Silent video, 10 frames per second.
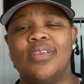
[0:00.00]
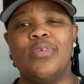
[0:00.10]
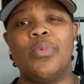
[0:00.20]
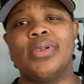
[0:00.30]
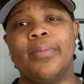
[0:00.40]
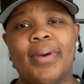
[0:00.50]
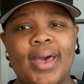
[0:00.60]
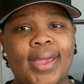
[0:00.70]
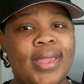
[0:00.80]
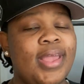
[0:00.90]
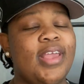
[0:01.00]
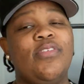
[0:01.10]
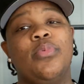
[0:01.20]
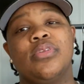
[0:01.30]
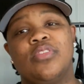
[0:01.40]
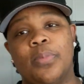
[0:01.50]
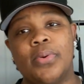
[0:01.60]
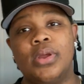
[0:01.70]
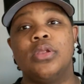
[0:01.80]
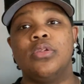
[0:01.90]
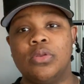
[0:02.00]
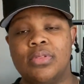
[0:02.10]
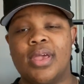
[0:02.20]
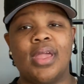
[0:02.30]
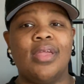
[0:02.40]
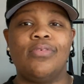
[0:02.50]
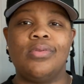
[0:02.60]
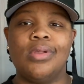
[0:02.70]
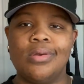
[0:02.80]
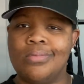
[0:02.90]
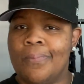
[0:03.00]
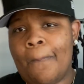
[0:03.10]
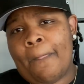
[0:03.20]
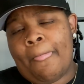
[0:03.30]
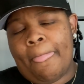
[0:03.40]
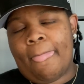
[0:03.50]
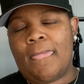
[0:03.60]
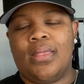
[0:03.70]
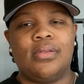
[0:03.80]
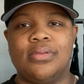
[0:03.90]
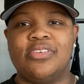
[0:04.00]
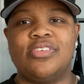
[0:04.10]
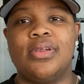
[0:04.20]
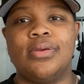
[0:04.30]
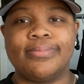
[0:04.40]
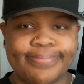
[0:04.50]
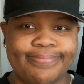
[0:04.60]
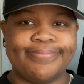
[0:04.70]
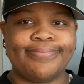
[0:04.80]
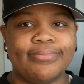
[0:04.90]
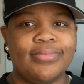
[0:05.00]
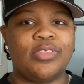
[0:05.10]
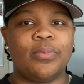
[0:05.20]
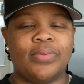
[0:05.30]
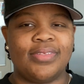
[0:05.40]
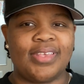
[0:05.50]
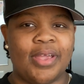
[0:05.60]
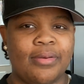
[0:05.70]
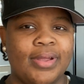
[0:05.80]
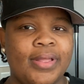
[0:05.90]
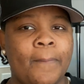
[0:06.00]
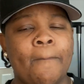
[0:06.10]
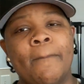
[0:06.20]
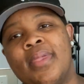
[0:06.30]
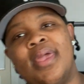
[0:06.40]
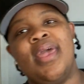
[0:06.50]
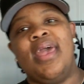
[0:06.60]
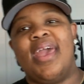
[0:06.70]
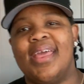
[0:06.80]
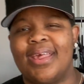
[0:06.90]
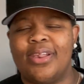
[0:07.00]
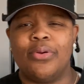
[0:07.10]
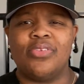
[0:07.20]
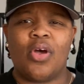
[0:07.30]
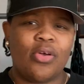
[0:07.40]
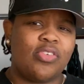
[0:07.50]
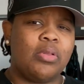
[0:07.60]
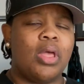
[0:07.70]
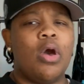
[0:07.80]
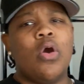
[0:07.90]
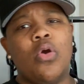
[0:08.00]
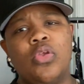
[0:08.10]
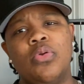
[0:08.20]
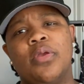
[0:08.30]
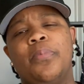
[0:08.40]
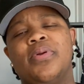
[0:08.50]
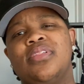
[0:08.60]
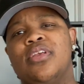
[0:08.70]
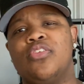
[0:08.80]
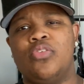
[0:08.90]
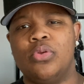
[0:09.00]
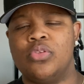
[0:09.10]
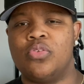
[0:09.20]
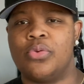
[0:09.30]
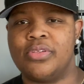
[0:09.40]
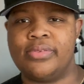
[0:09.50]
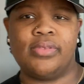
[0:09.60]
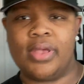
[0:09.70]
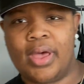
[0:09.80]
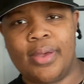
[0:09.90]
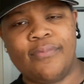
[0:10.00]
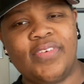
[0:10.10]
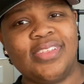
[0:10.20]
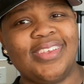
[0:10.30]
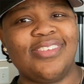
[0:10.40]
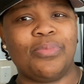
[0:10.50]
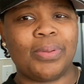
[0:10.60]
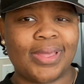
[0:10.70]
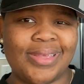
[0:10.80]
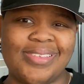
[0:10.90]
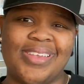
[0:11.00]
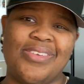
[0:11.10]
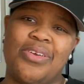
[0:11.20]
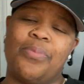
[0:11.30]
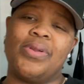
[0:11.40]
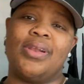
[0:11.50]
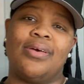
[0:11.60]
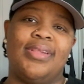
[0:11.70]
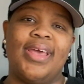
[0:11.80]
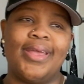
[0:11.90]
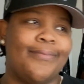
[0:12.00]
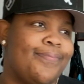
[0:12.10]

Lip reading: If you want to buy, if you want to support, do that. If you don't, shut up. Simple as that, right? And I know it's also like, oh, you could print this, you could source vintage blanks, and you could print it on that.